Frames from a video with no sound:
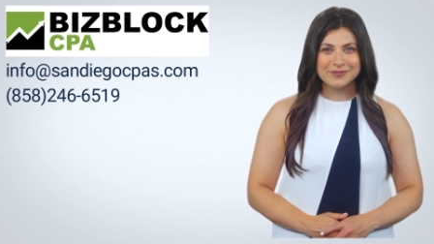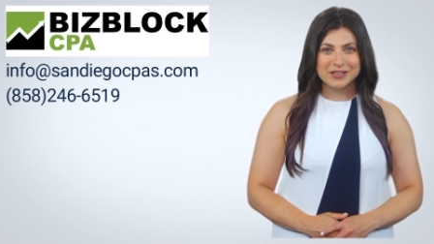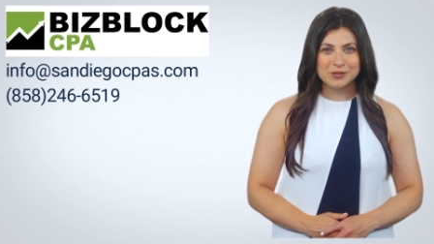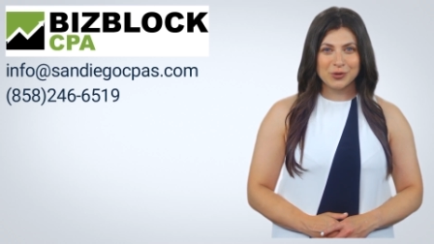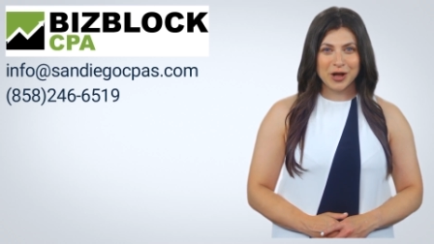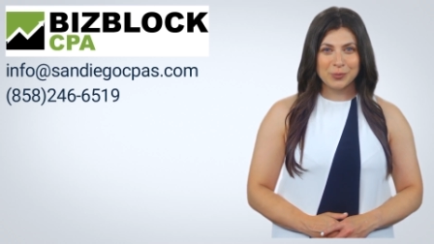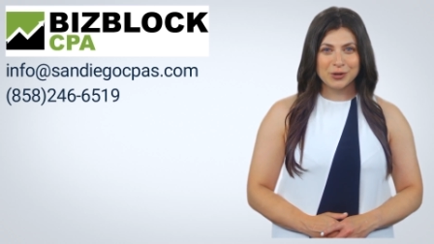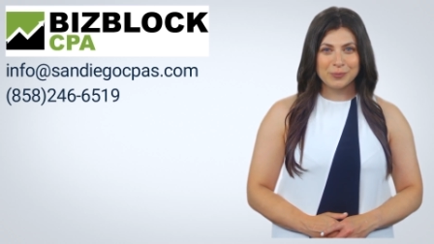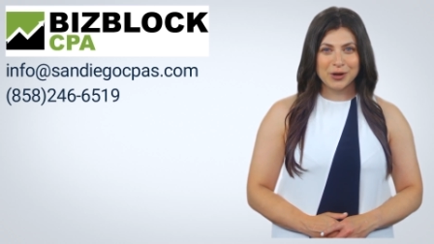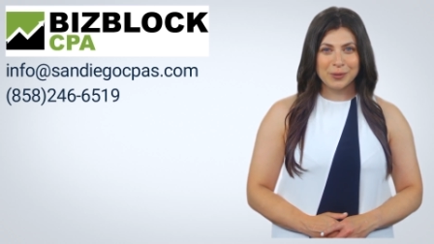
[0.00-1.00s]
This will help
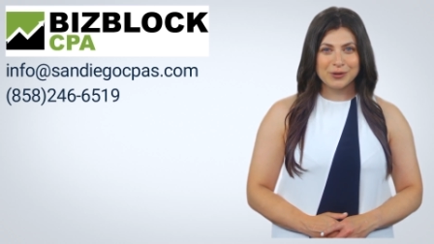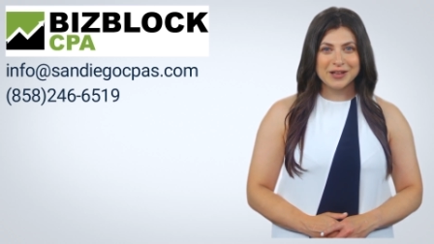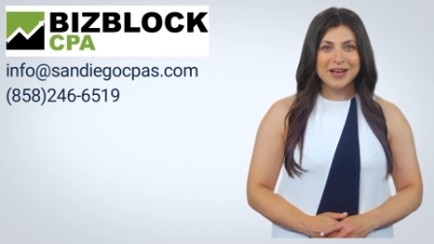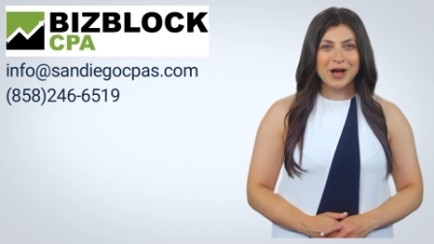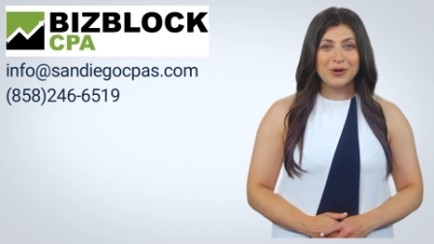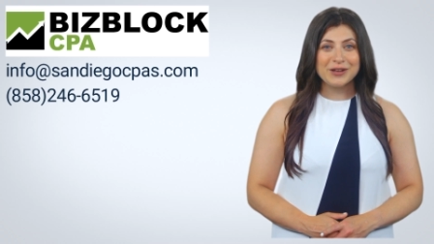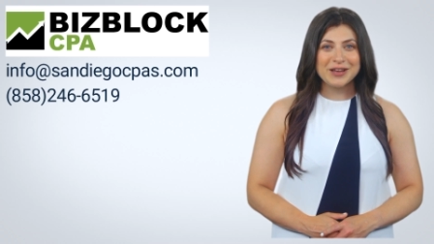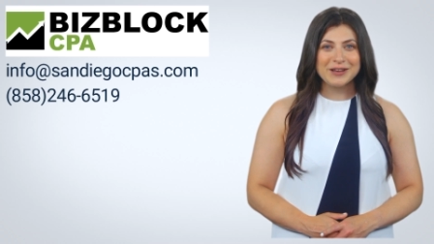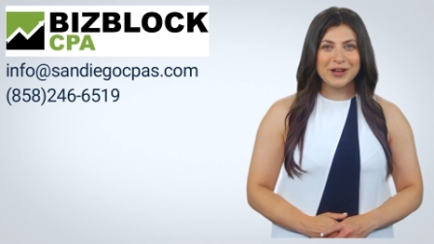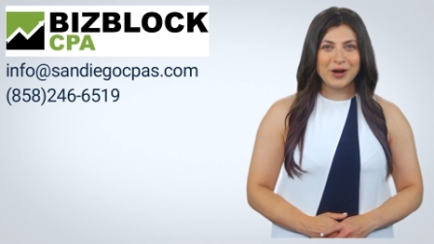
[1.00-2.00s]
you properly
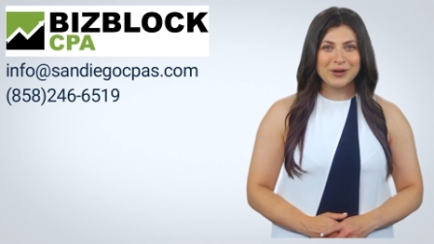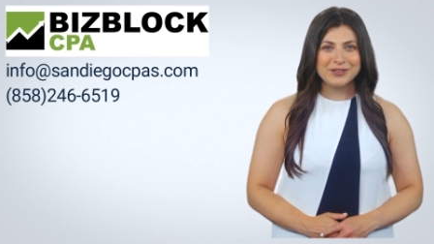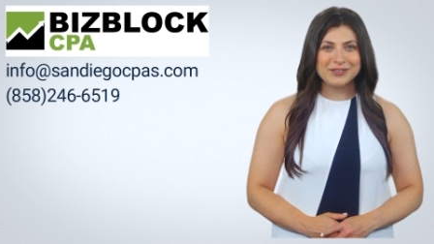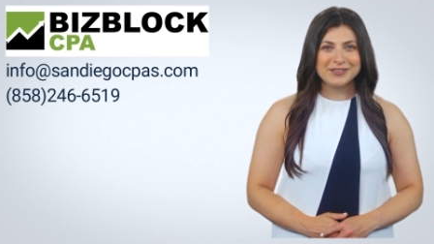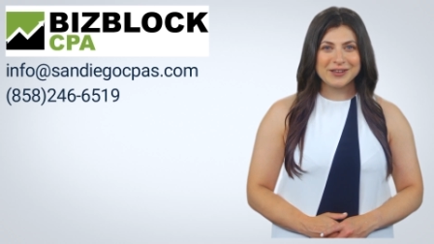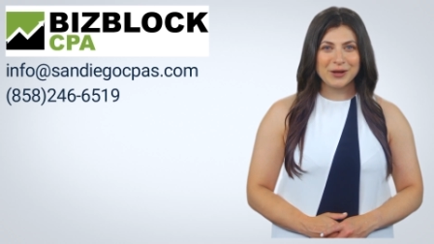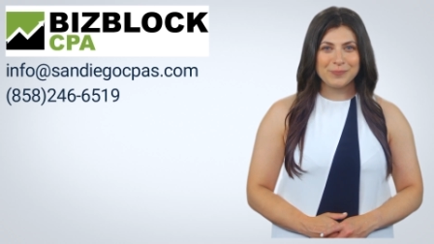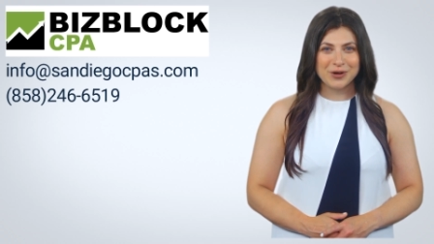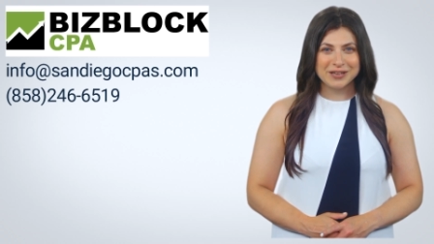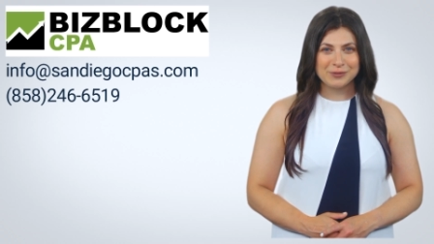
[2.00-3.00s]
allocate costs,
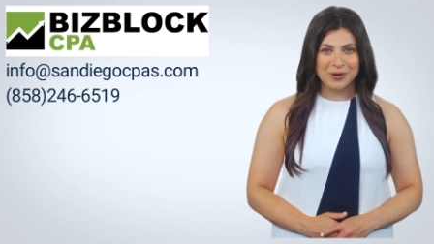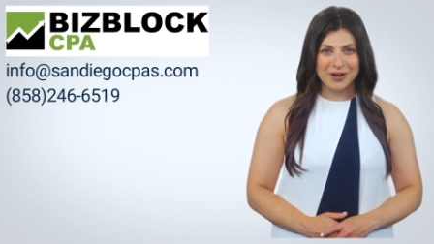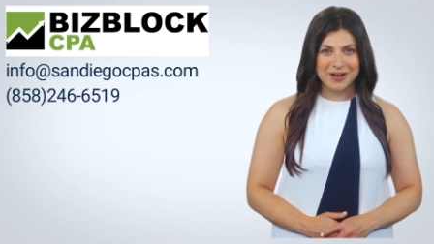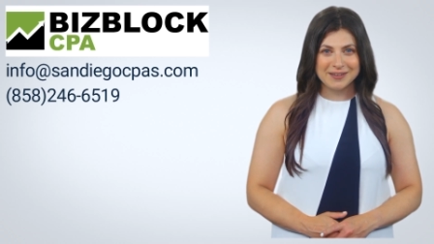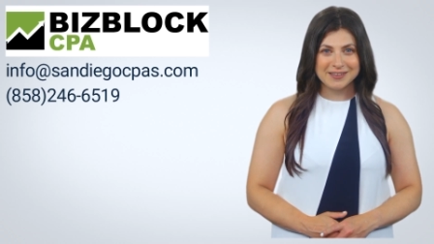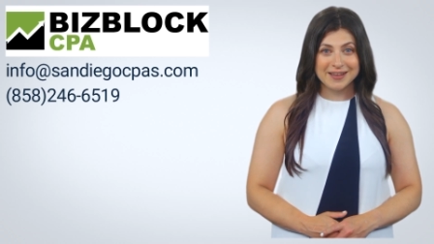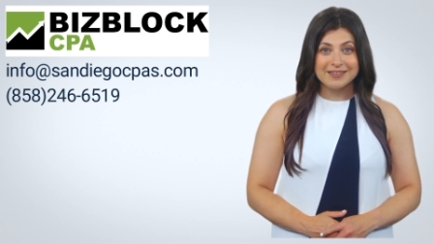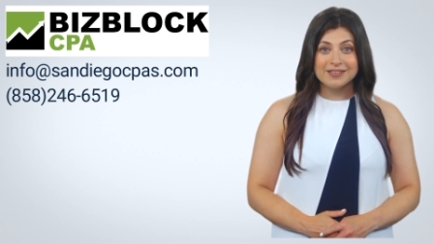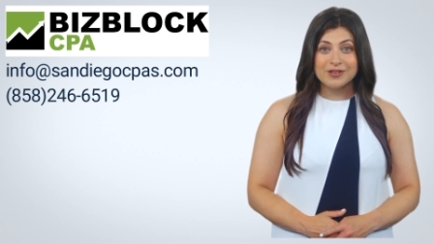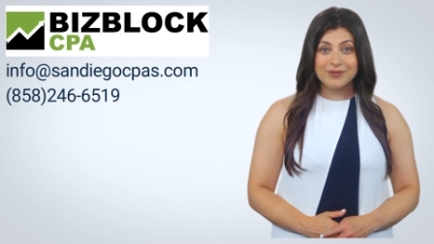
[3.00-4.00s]
price products
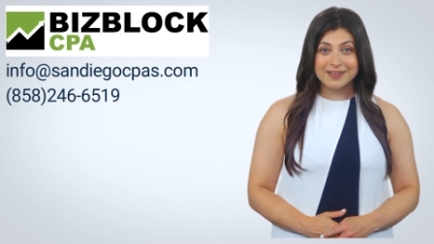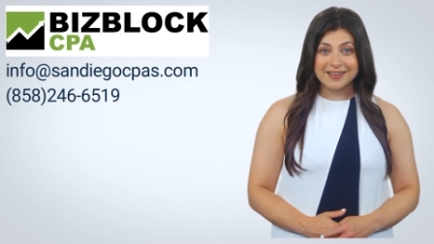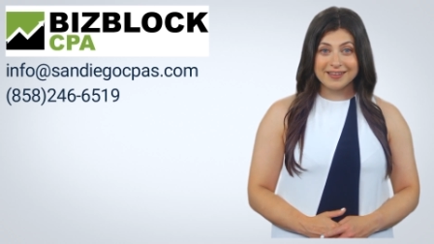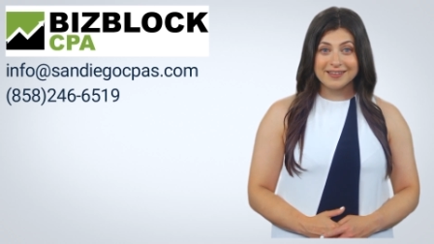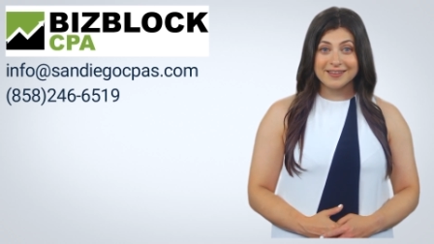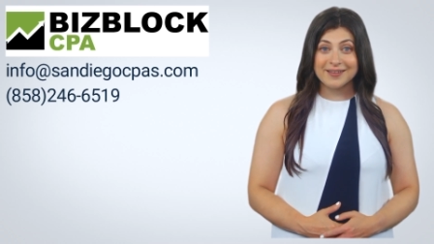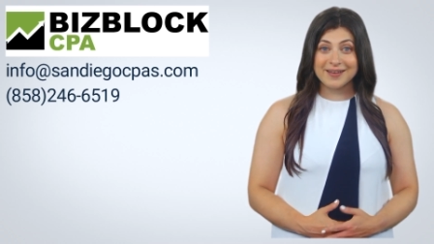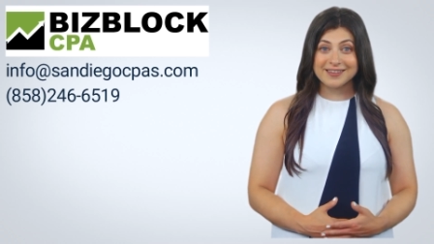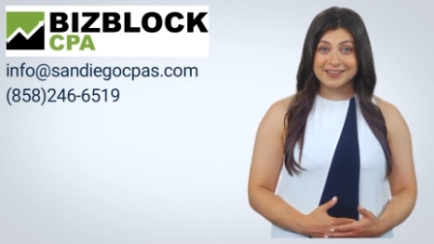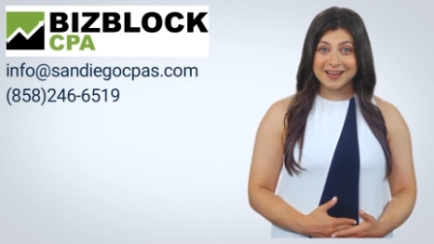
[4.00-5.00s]
and services,
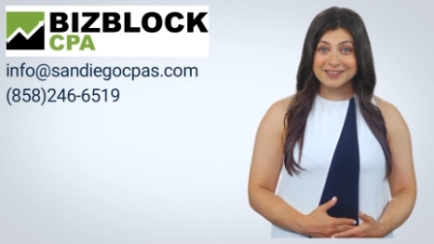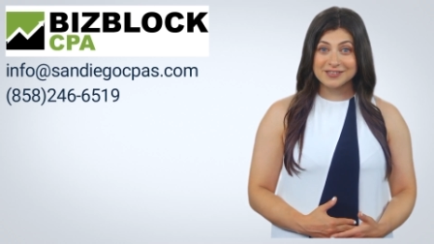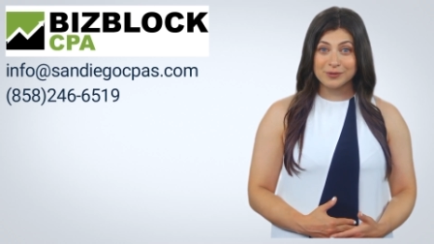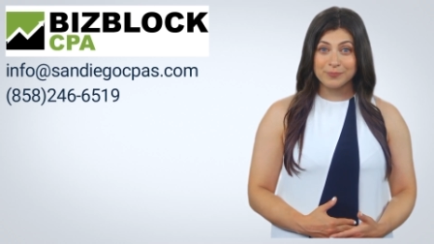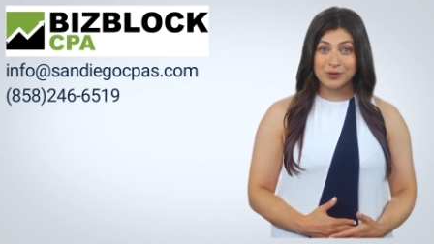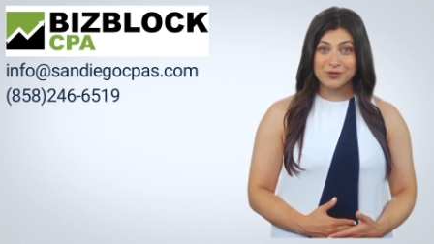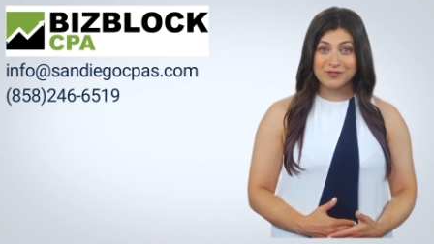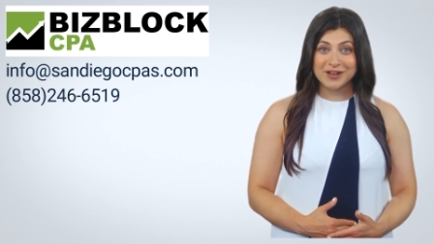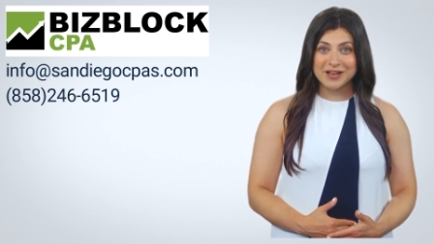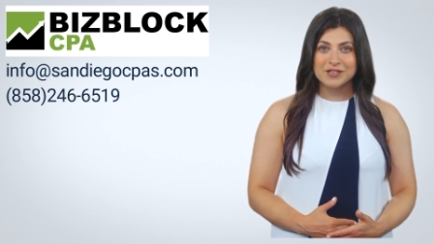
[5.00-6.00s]
assess and improve
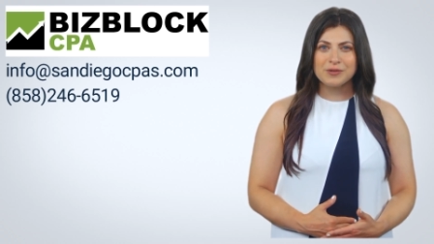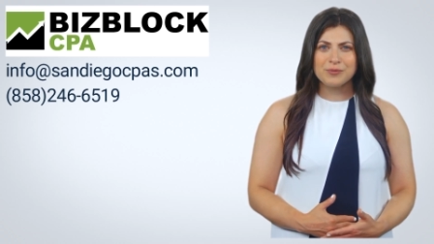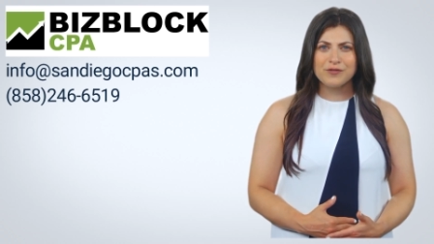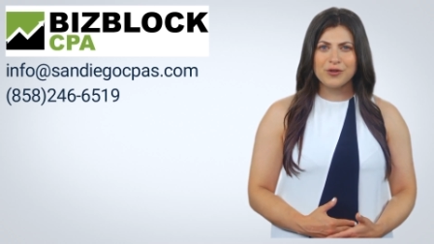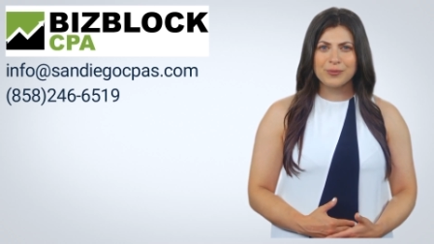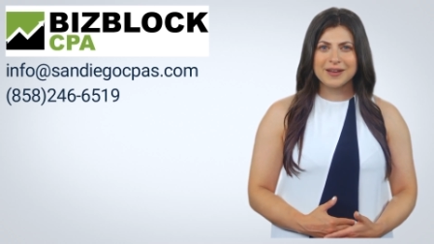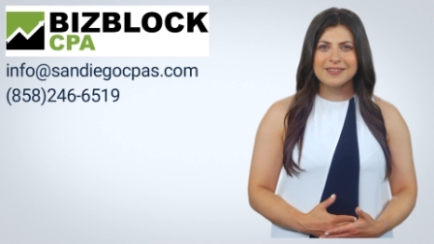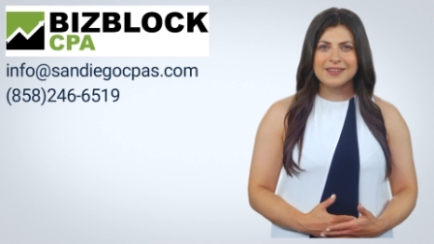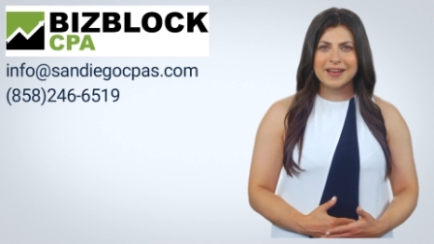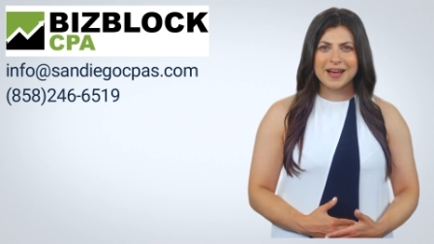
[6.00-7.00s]
financial
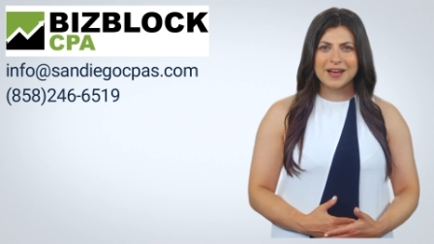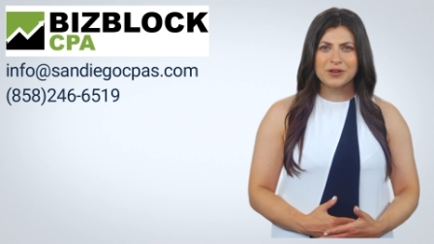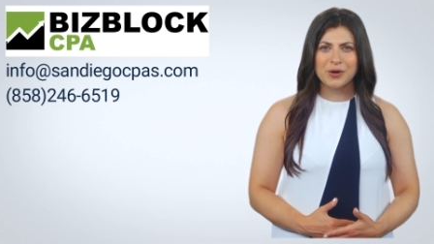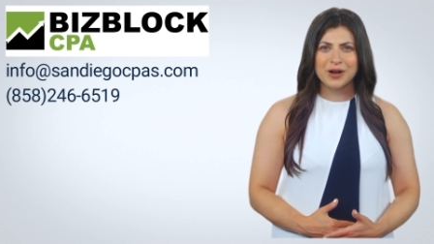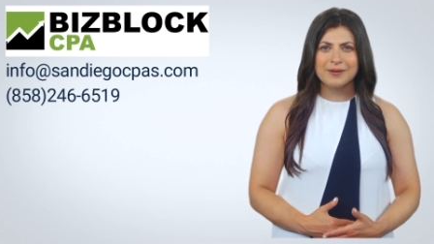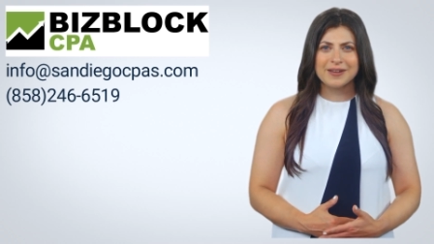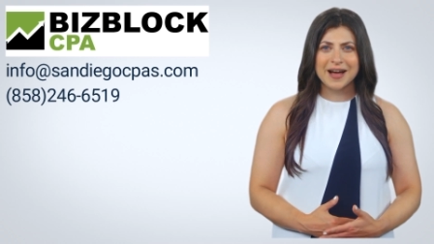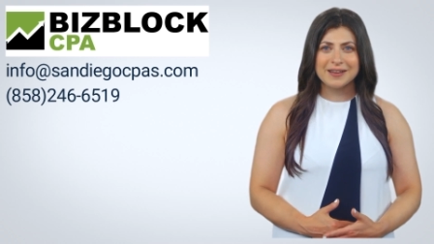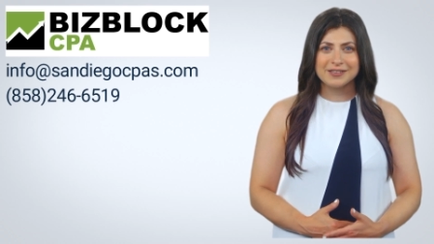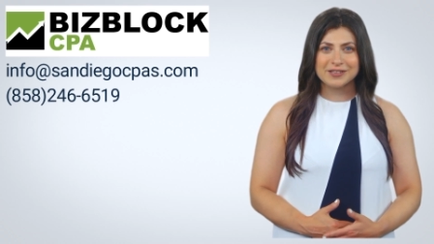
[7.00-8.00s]
performance, and claim
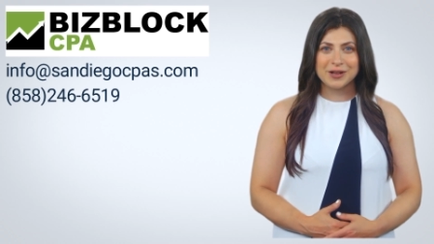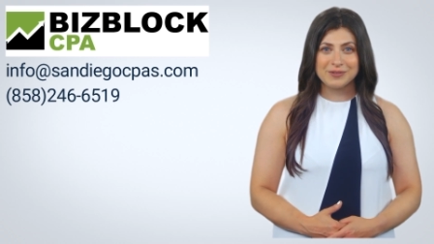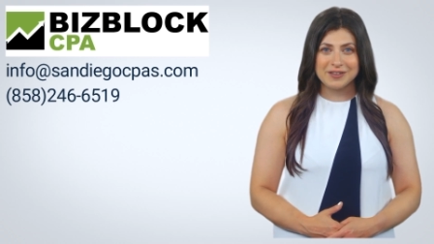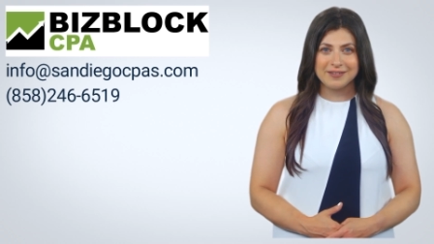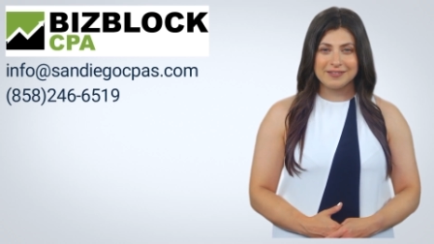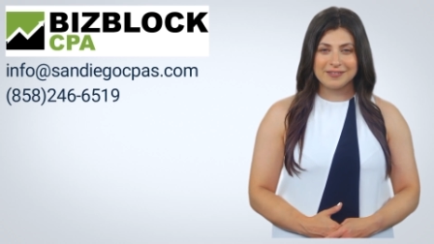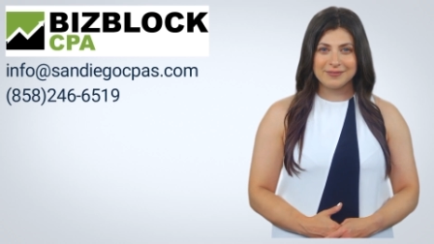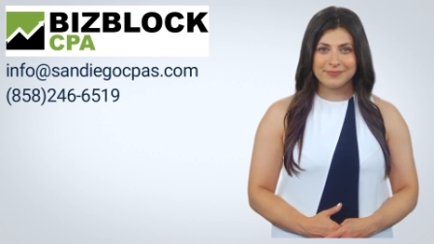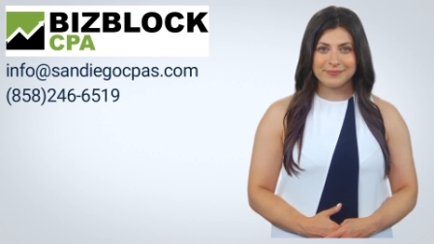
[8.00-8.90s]
tax deductions.